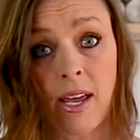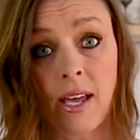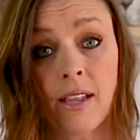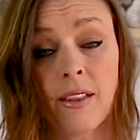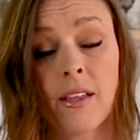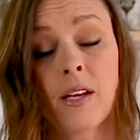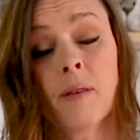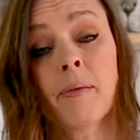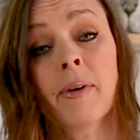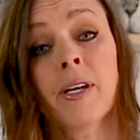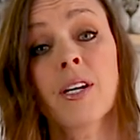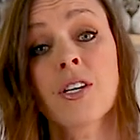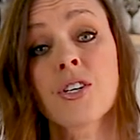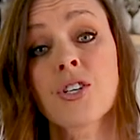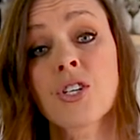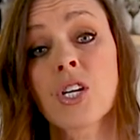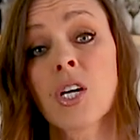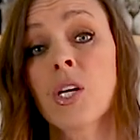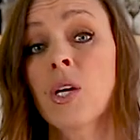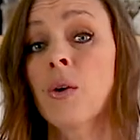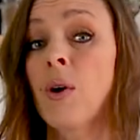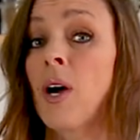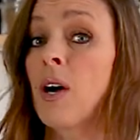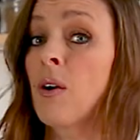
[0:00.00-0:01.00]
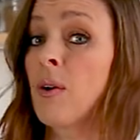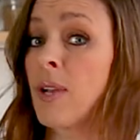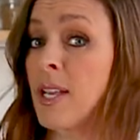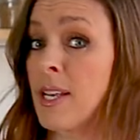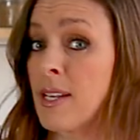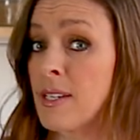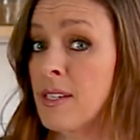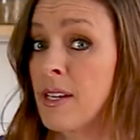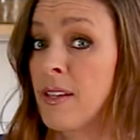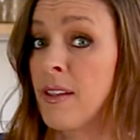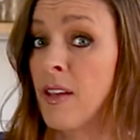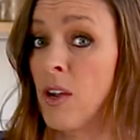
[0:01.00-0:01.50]
And then I'm gonna show you how
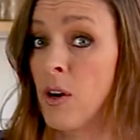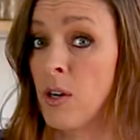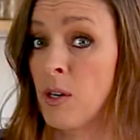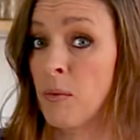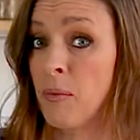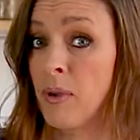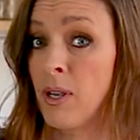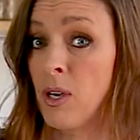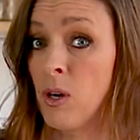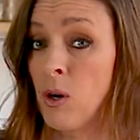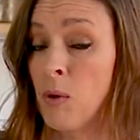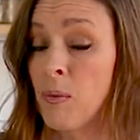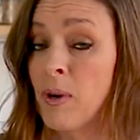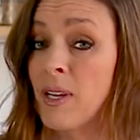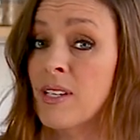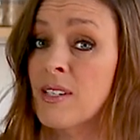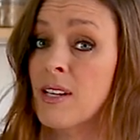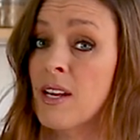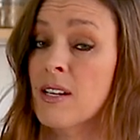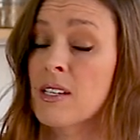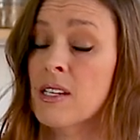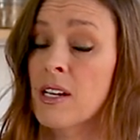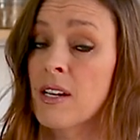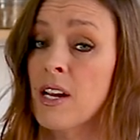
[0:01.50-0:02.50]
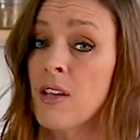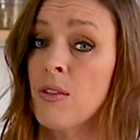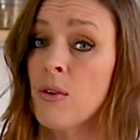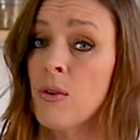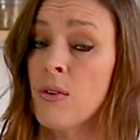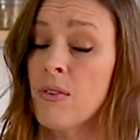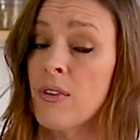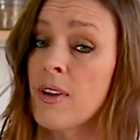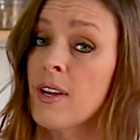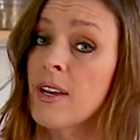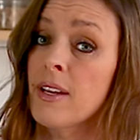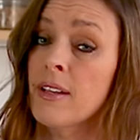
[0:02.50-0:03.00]
easy they are to peel because that's
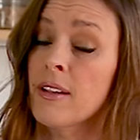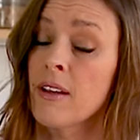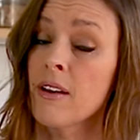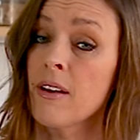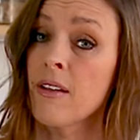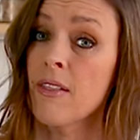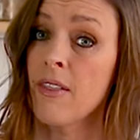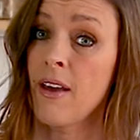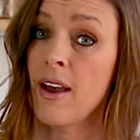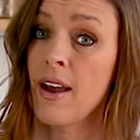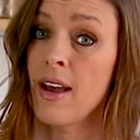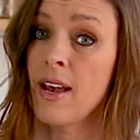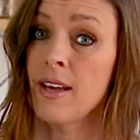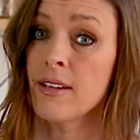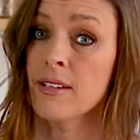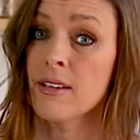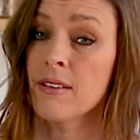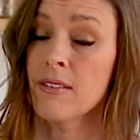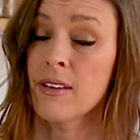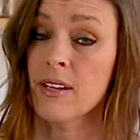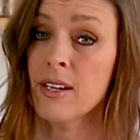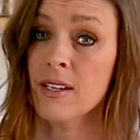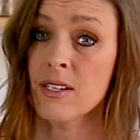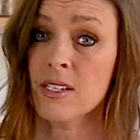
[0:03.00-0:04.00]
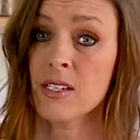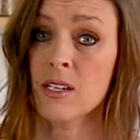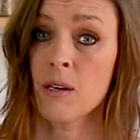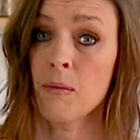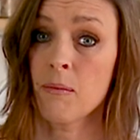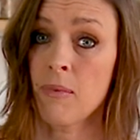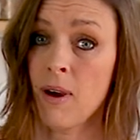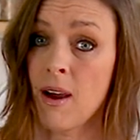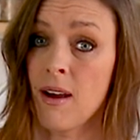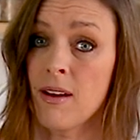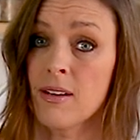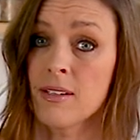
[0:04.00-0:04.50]
another thing that the
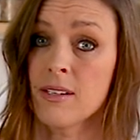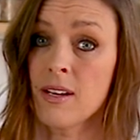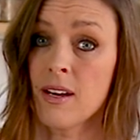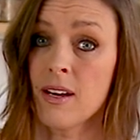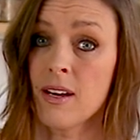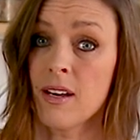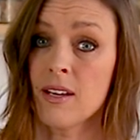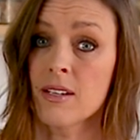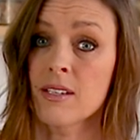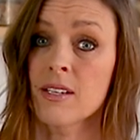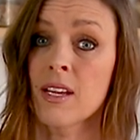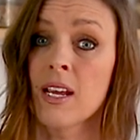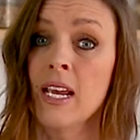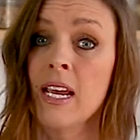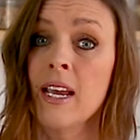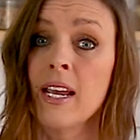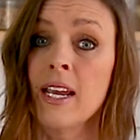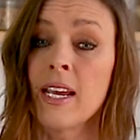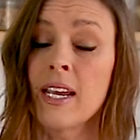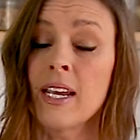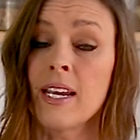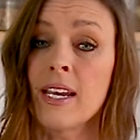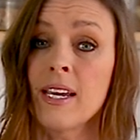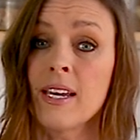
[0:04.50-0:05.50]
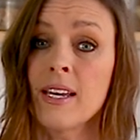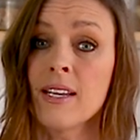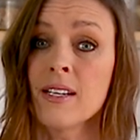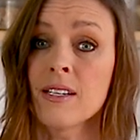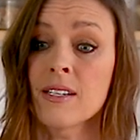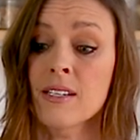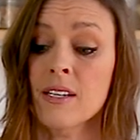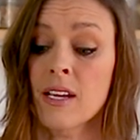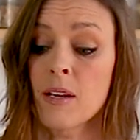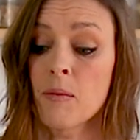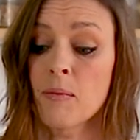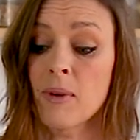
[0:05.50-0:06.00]
Instant Pot does
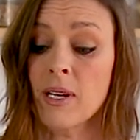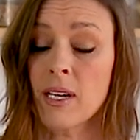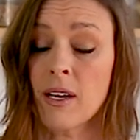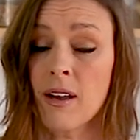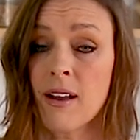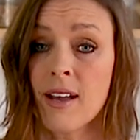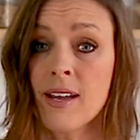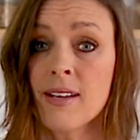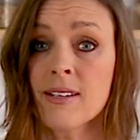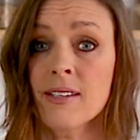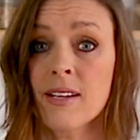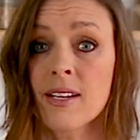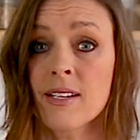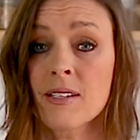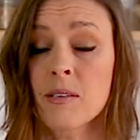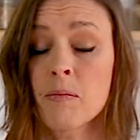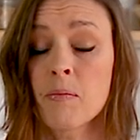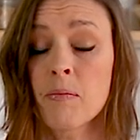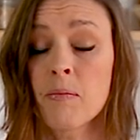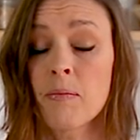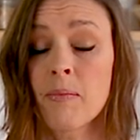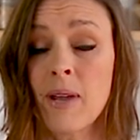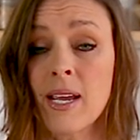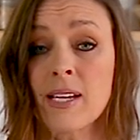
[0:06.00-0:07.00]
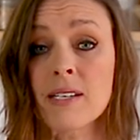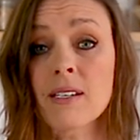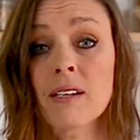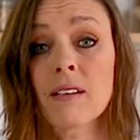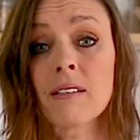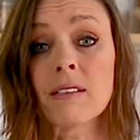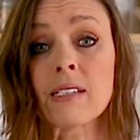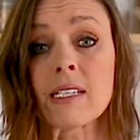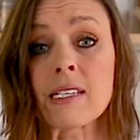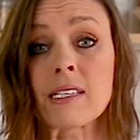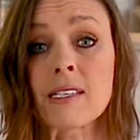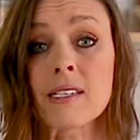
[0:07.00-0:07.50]
is because it's
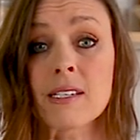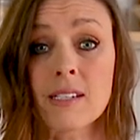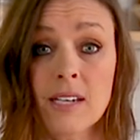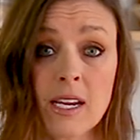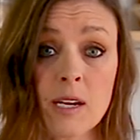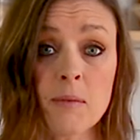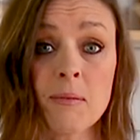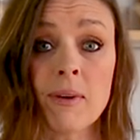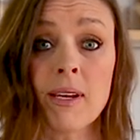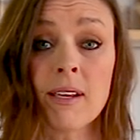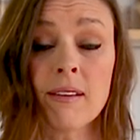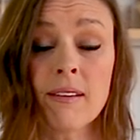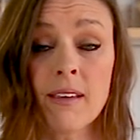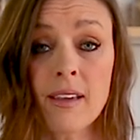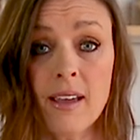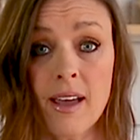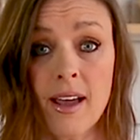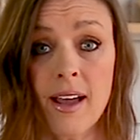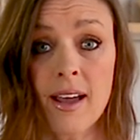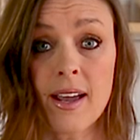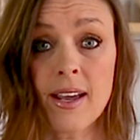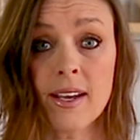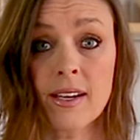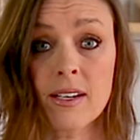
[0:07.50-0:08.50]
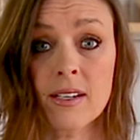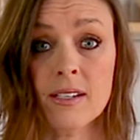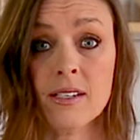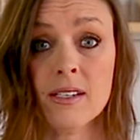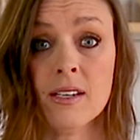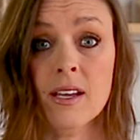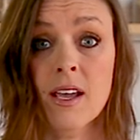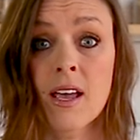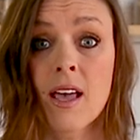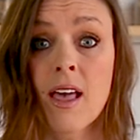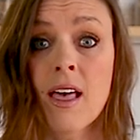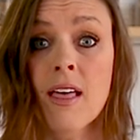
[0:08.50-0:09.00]
basically steaming the eggs,
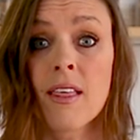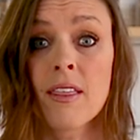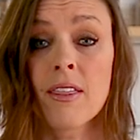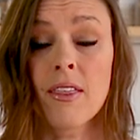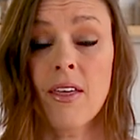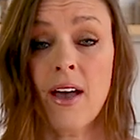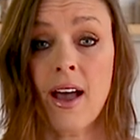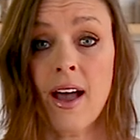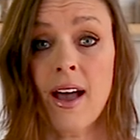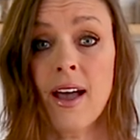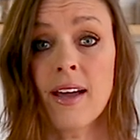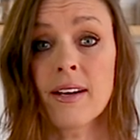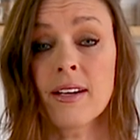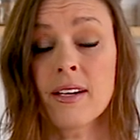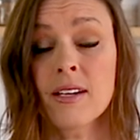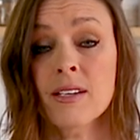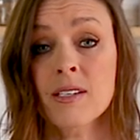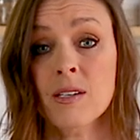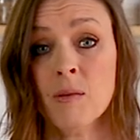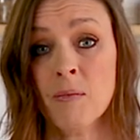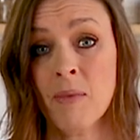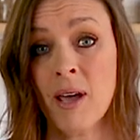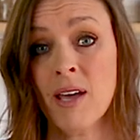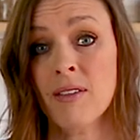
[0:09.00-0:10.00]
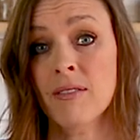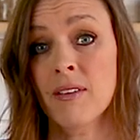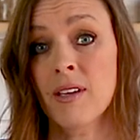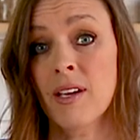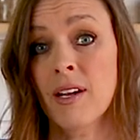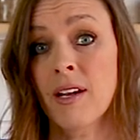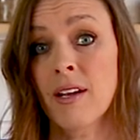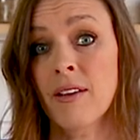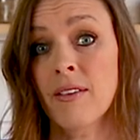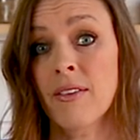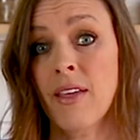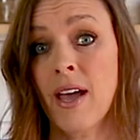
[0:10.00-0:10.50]
that is a
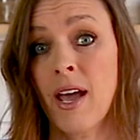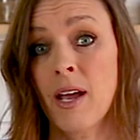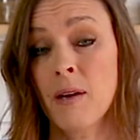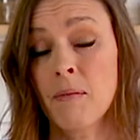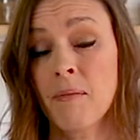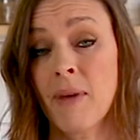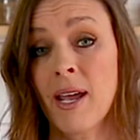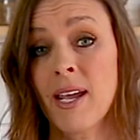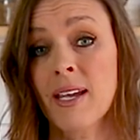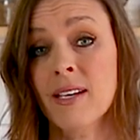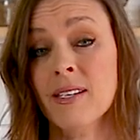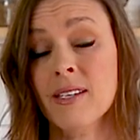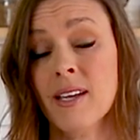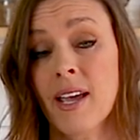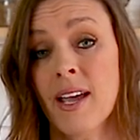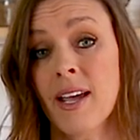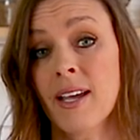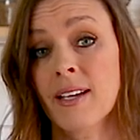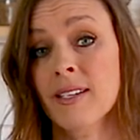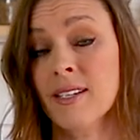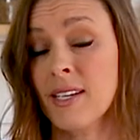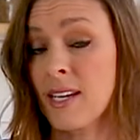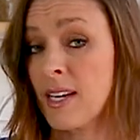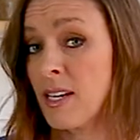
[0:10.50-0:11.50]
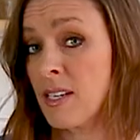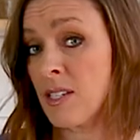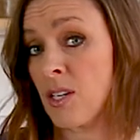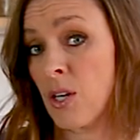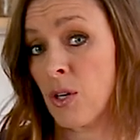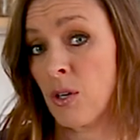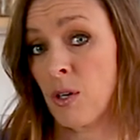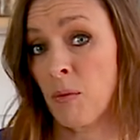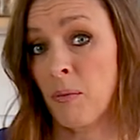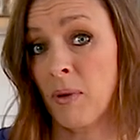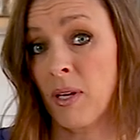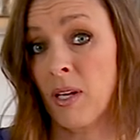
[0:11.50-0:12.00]
method that makes eggs
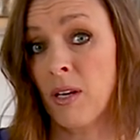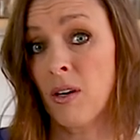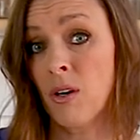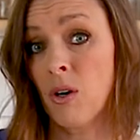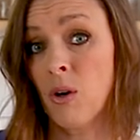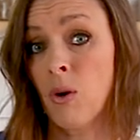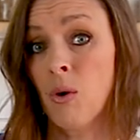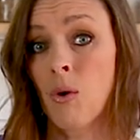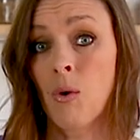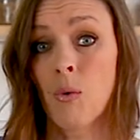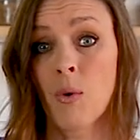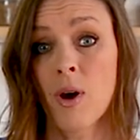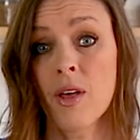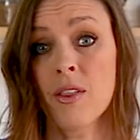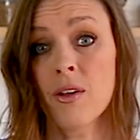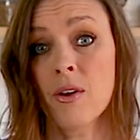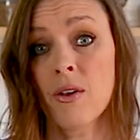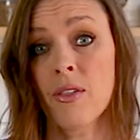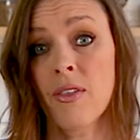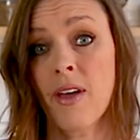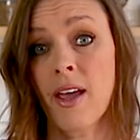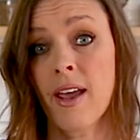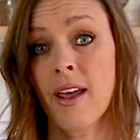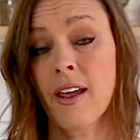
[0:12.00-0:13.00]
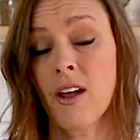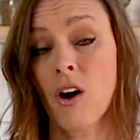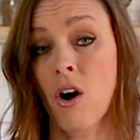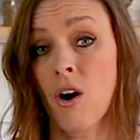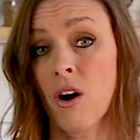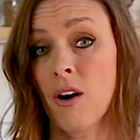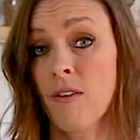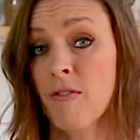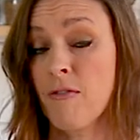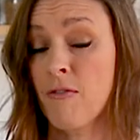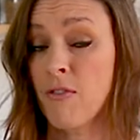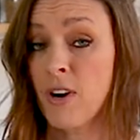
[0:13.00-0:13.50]
easier to peel, whether they
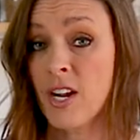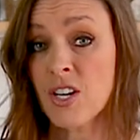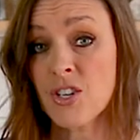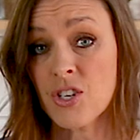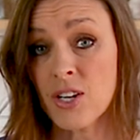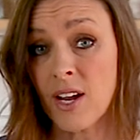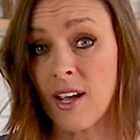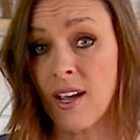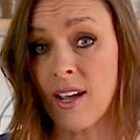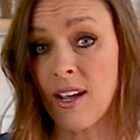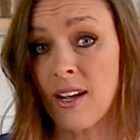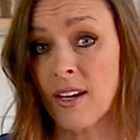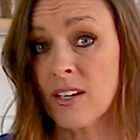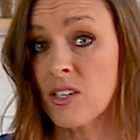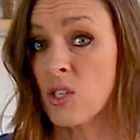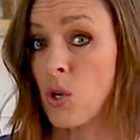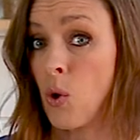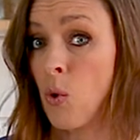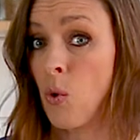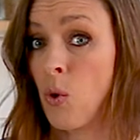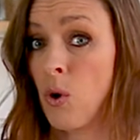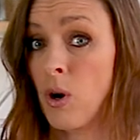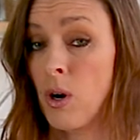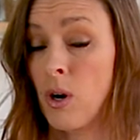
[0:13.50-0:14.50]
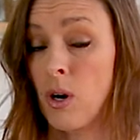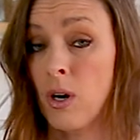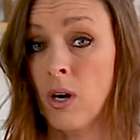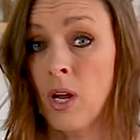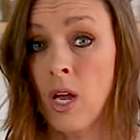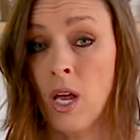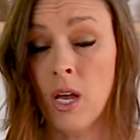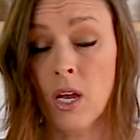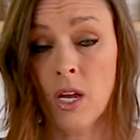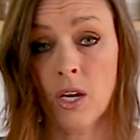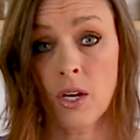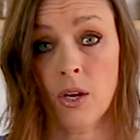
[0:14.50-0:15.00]
are fresh eggs or
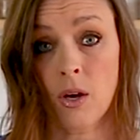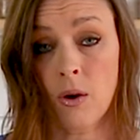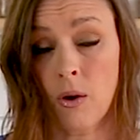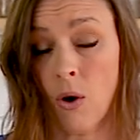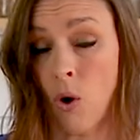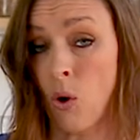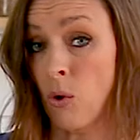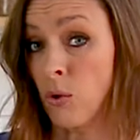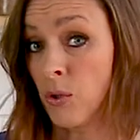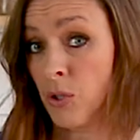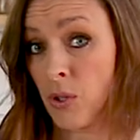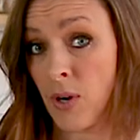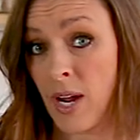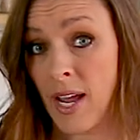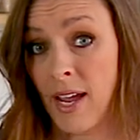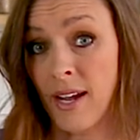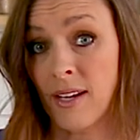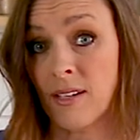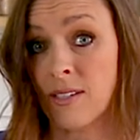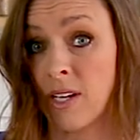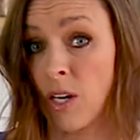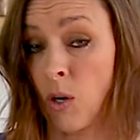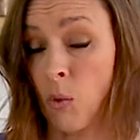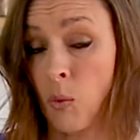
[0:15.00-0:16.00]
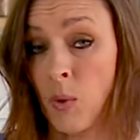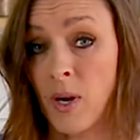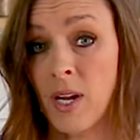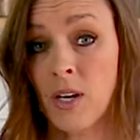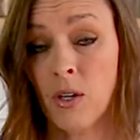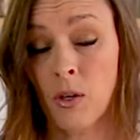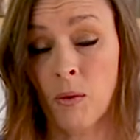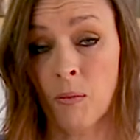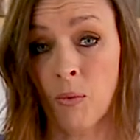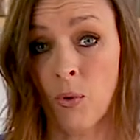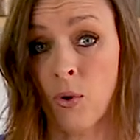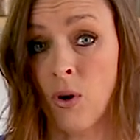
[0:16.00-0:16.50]
older eggs like
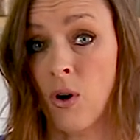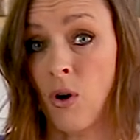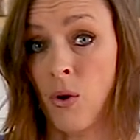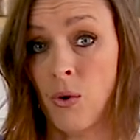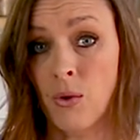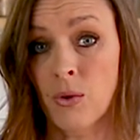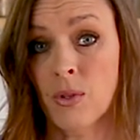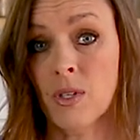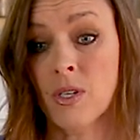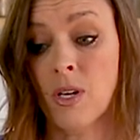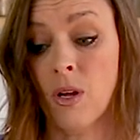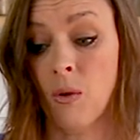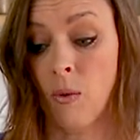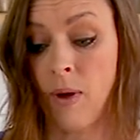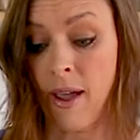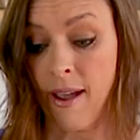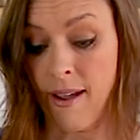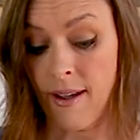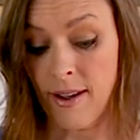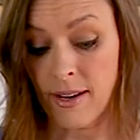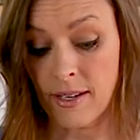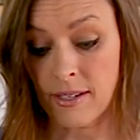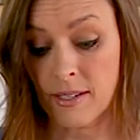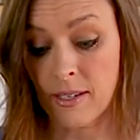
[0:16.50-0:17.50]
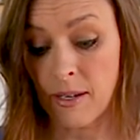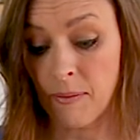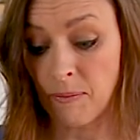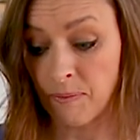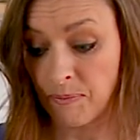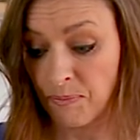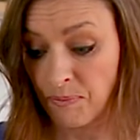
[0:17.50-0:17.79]
week or more old eggs.